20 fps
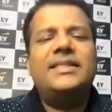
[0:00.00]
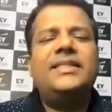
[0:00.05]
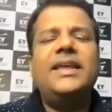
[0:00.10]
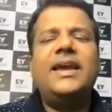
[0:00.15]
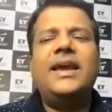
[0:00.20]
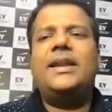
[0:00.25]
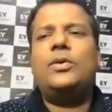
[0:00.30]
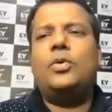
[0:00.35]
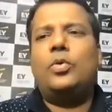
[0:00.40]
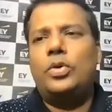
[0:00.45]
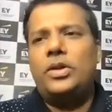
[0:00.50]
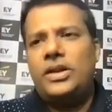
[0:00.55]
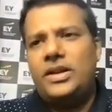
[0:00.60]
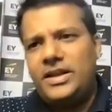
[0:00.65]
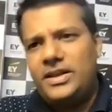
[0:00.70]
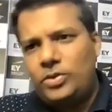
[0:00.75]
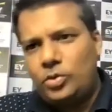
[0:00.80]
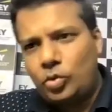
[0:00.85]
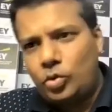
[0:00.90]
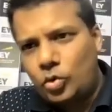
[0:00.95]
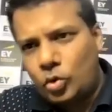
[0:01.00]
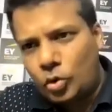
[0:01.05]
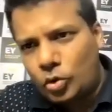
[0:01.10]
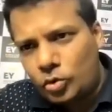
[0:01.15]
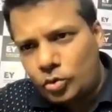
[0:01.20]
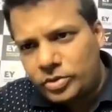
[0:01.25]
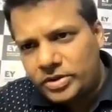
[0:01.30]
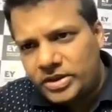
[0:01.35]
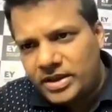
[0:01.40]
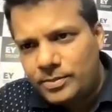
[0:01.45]
then only you
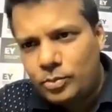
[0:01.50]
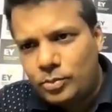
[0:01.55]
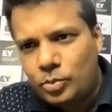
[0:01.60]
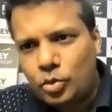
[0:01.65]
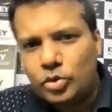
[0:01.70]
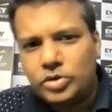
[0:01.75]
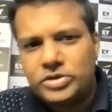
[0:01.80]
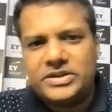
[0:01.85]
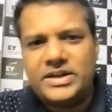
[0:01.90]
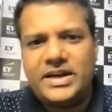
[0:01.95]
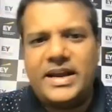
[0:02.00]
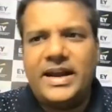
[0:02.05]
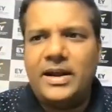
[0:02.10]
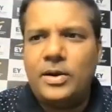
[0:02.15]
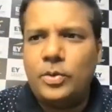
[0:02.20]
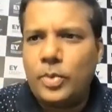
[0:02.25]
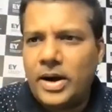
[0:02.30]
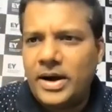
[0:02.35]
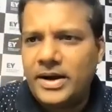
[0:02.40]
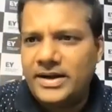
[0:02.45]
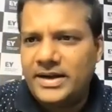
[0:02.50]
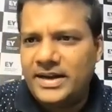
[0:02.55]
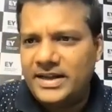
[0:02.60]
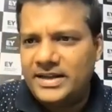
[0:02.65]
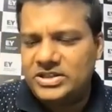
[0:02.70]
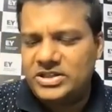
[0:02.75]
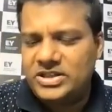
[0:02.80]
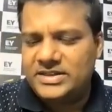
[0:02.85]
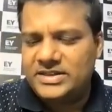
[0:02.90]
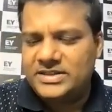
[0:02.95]
go to the most
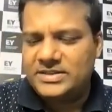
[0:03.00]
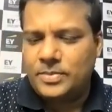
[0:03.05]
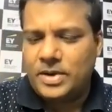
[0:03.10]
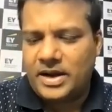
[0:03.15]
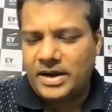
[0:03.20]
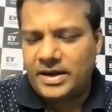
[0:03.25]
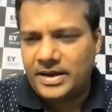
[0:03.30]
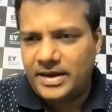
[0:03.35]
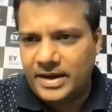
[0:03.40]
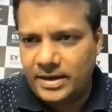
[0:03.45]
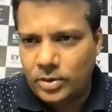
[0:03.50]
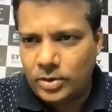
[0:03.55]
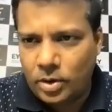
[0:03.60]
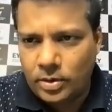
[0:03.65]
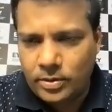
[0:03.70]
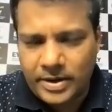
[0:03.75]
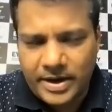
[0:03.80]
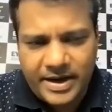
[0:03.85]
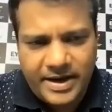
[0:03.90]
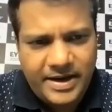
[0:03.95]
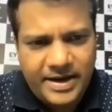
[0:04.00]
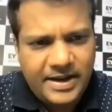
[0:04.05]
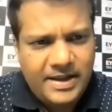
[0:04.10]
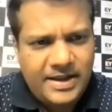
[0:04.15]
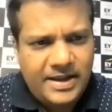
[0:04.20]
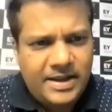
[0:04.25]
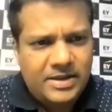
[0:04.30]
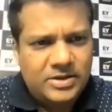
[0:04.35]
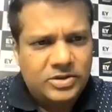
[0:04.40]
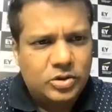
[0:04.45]
advantageous market. All
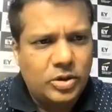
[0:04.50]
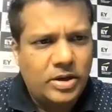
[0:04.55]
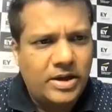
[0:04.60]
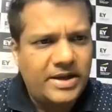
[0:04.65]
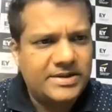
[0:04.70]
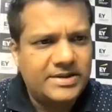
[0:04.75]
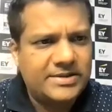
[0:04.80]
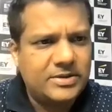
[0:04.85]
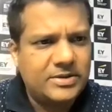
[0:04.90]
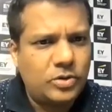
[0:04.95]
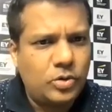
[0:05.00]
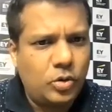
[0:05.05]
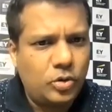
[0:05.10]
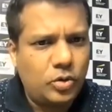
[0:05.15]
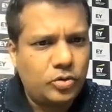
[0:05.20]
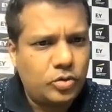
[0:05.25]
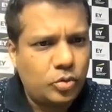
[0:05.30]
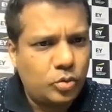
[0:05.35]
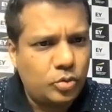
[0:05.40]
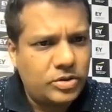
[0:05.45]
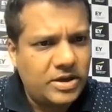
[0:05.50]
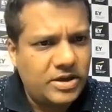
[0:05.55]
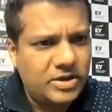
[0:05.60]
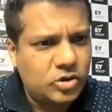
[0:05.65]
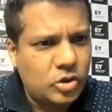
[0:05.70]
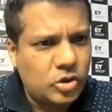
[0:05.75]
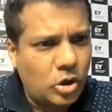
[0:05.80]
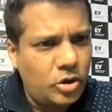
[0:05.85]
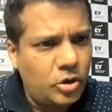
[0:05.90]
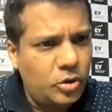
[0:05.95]
right, so let's go
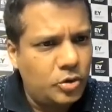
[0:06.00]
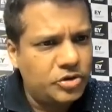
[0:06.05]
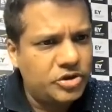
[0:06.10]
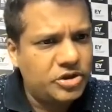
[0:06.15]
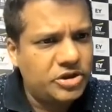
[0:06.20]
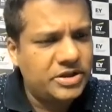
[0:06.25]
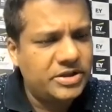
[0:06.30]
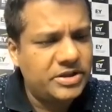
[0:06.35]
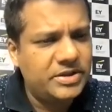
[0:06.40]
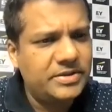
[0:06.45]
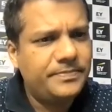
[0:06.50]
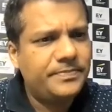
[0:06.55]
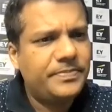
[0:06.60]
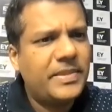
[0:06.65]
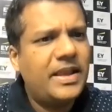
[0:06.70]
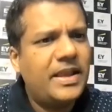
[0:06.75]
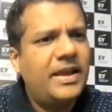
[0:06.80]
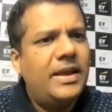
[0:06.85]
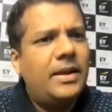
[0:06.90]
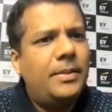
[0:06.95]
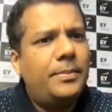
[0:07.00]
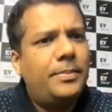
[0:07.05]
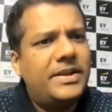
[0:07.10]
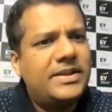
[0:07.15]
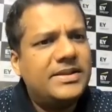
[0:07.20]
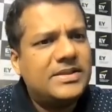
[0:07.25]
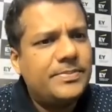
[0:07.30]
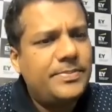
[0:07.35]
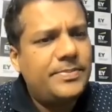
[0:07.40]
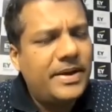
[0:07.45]
through the solution.
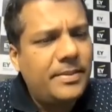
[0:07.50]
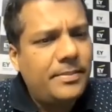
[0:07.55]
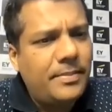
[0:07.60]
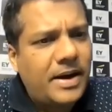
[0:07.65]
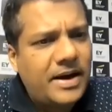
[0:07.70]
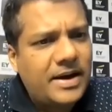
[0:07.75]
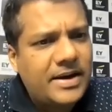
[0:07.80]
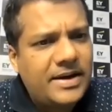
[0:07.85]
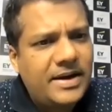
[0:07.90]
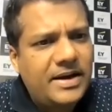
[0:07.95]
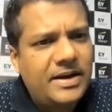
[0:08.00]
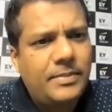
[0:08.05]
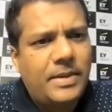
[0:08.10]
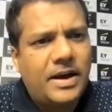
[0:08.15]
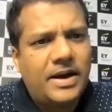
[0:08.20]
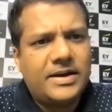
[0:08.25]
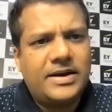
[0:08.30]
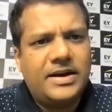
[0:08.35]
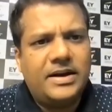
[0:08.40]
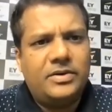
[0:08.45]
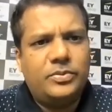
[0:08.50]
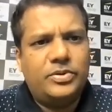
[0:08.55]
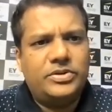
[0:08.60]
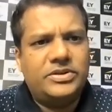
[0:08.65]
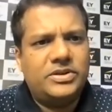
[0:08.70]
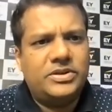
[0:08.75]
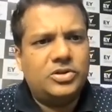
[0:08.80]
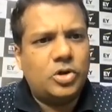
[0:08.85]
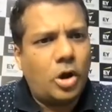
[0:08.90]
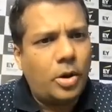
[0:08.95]
Principal market,
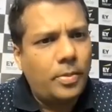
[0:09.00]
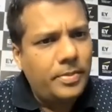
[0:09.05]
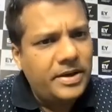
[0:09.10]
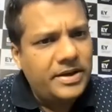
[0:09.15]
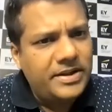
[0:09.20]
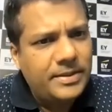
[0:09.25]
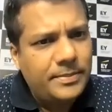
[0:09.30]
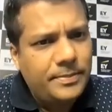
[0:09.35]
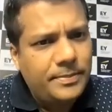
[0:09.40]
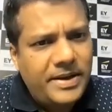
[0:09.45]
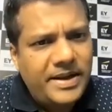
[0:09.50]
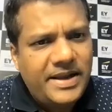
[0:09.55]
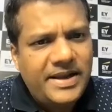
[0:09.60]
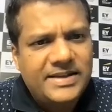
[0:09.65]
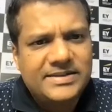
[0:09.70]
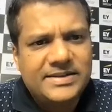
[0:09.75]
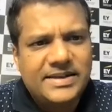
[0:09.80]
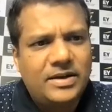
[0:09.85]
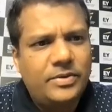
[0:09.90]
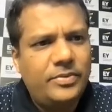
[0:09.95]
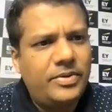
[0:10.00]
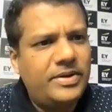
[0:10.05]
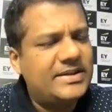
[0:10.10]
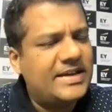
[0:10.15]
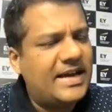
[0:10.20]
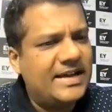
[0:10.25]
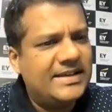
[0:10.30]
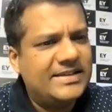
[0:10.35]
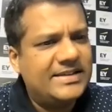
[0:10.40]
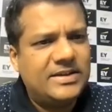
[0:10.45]
which is normally the place
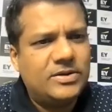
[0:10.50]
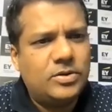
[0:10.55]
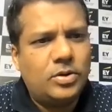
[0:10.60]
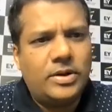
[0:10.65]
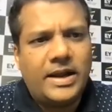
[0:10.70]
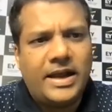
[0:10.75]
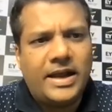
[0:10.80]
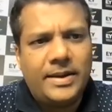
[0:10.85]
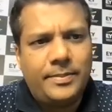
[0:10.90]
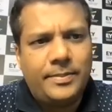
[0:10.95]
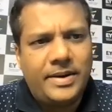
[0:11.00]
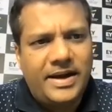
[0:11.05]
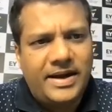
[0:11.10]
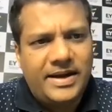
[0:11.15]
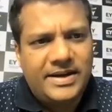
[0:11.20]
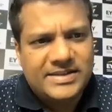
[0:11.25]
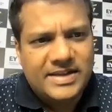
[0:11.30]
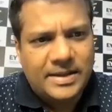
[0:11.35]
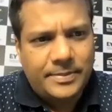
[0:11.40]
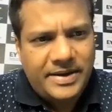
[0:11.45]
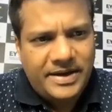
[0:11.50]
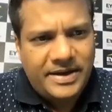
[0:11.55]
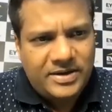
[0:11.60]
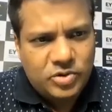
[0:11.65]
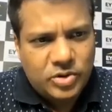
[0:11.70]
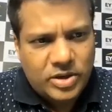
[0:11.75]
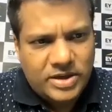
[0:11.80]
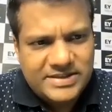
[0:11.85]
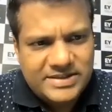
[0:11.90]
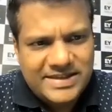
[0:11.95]
in which asset or liabilities are
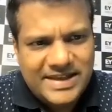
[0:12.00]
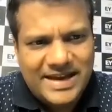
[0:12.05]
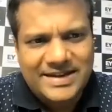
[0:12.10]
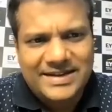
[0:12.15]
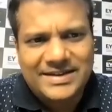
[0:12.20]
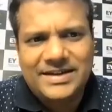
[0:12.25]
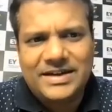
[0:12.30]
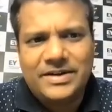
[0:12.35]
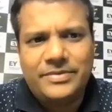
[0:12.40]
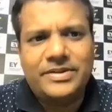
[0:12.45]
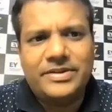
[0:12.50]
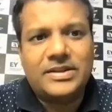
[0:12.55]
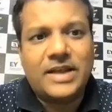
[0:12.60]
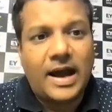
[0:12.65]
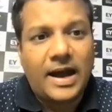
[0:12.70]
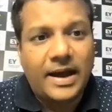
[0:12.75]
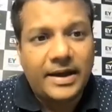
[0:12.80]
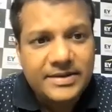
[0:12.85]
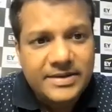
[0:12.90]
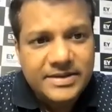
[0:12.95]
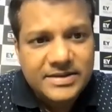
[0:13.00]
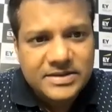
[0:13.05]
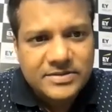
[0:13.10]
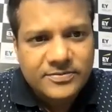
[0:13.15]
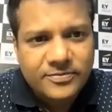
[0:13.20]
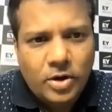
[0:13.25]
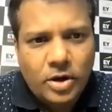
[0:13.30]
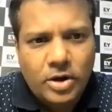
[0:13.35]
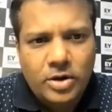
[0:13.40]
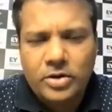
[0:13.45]
being transacted with
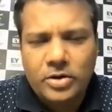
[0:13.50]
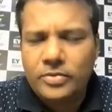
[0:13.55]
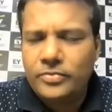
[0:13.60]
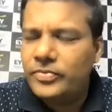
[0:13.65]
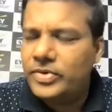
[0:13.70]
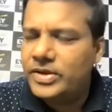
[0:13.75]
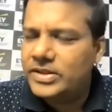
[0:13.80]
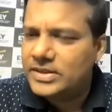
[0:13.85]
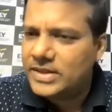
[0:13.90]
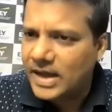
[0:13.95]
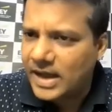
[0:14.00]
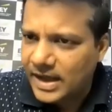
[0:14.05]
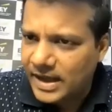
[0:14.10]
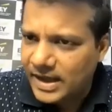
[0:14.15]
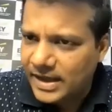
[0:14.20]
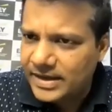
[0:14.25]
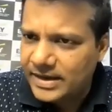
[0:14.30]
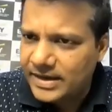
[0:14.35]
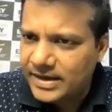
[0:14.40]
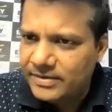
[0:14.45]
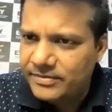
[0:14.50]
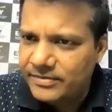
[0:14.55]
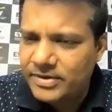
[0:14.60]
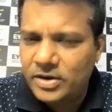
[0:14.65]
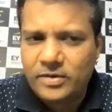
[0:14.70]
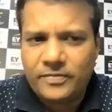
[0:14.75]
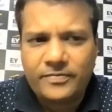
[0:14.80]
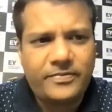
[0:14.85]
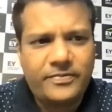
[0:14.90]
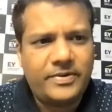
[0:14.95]
highest volume, with high
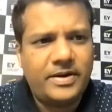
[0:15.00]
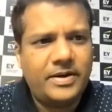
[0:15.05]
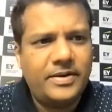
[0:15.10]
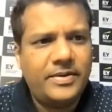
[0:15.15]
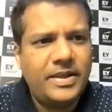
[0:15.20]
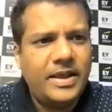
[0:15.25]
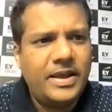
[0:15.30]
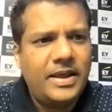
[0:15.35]
level of